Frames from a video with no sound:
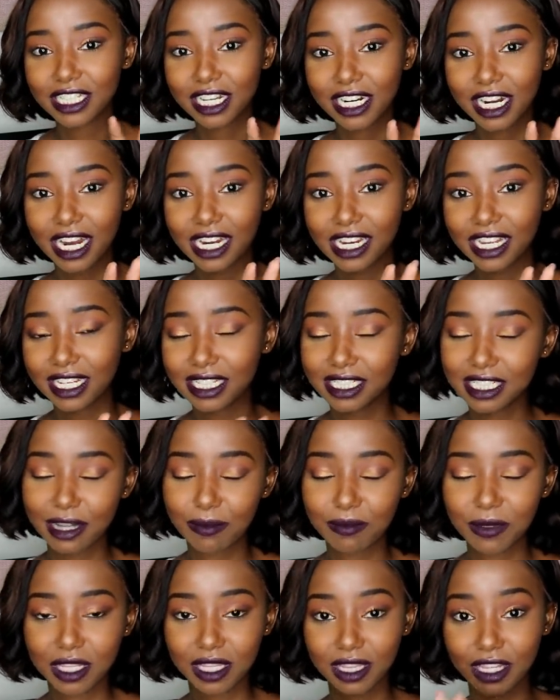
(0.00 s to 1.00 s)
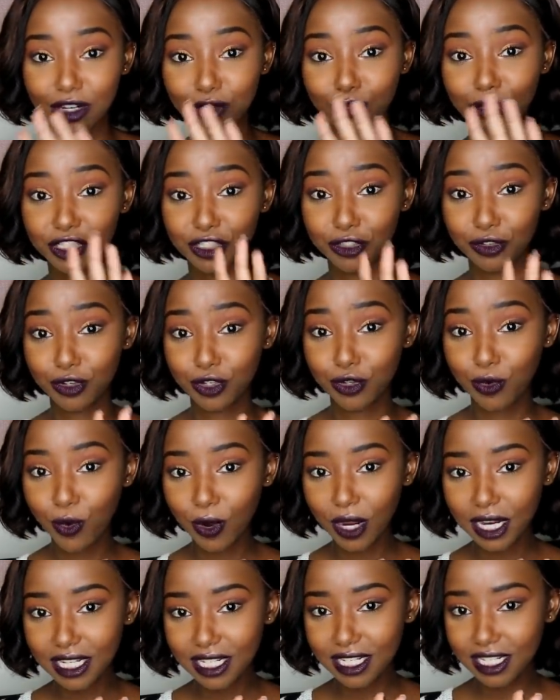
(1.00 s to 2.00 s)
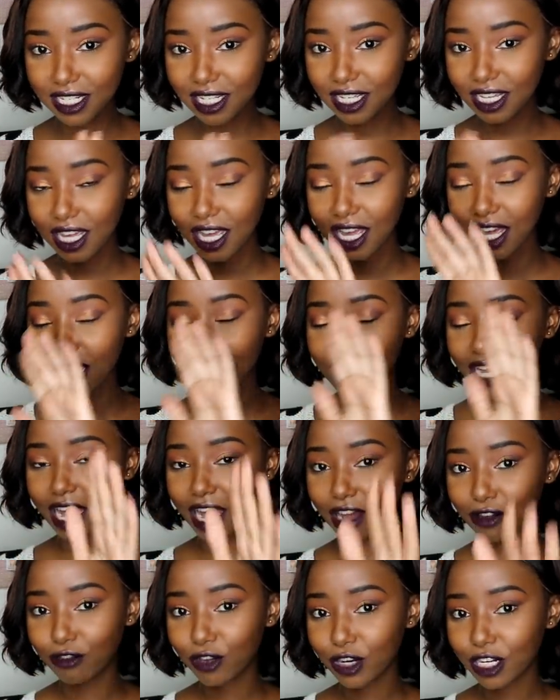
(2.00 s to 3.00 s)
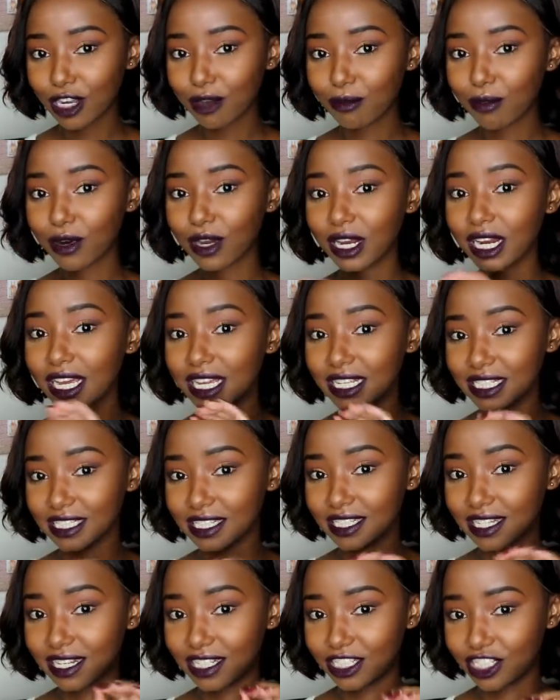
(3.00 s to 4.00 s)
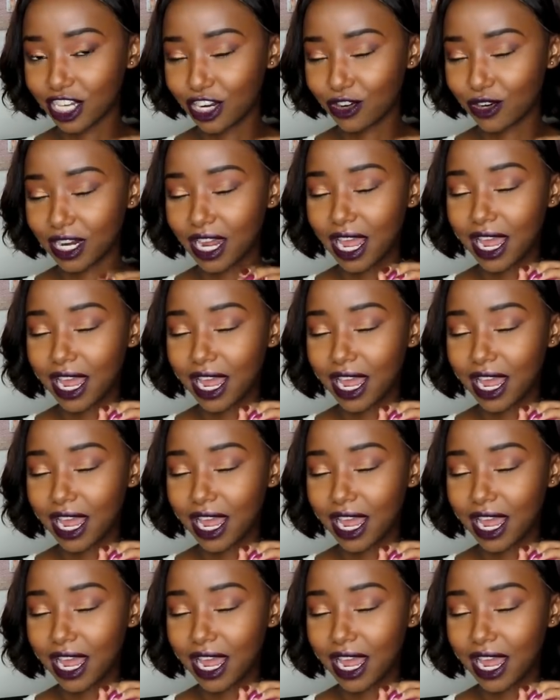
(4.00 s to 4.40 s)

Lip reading: Then I'd get something that was good quality, affordable, and still genuine.